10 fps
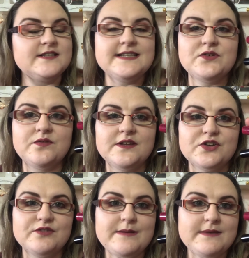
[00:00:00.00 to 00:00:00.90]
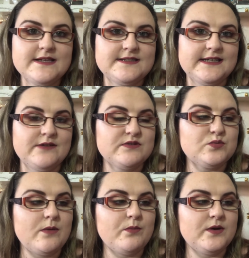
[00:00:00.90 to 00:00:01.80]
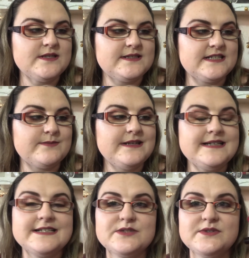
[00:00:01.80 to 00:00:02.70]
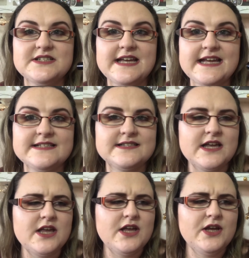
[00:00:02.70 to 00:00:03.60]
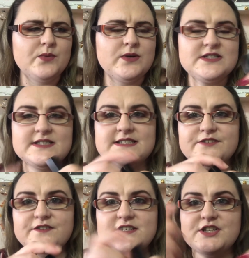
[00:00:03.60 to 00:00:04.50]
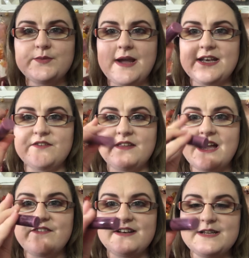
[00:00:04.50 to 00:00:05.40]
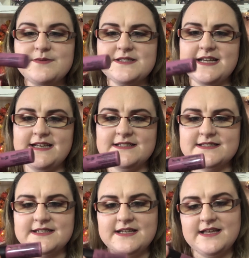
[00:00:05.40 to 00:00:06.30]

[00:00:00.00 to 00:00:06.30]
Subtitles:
I said on the cream lipstick it was 1.6 millilitres, which it is, which is different to any of the other lipsticks.